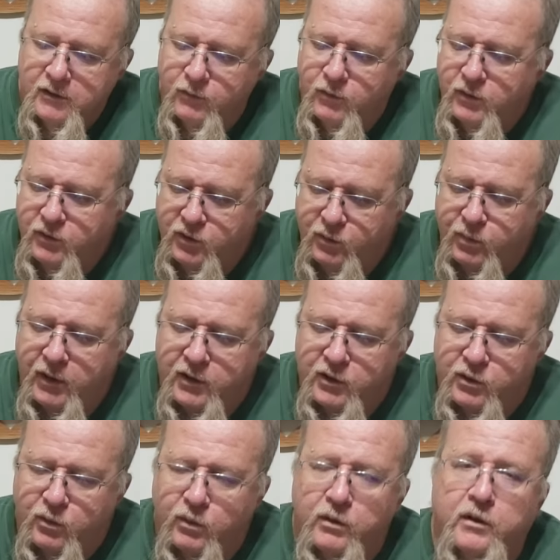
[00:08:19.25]
once you
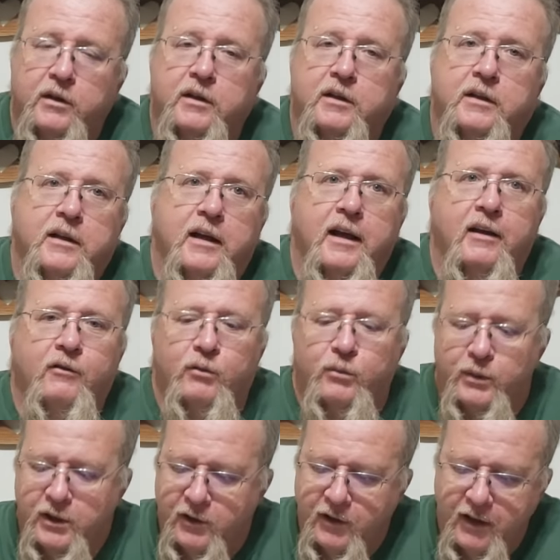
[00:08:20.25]
place your order to have
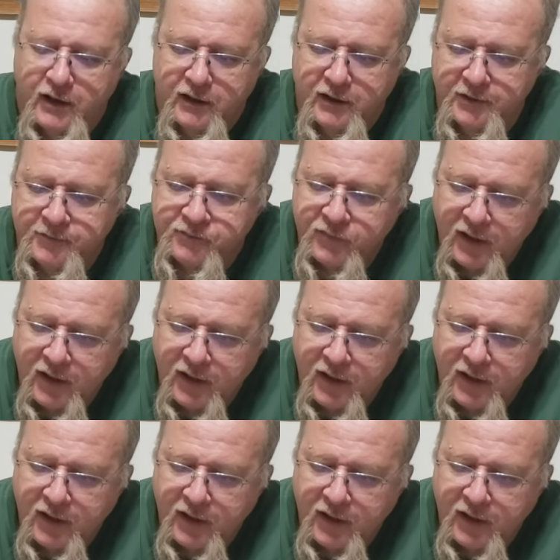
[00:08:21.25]
them in your hand.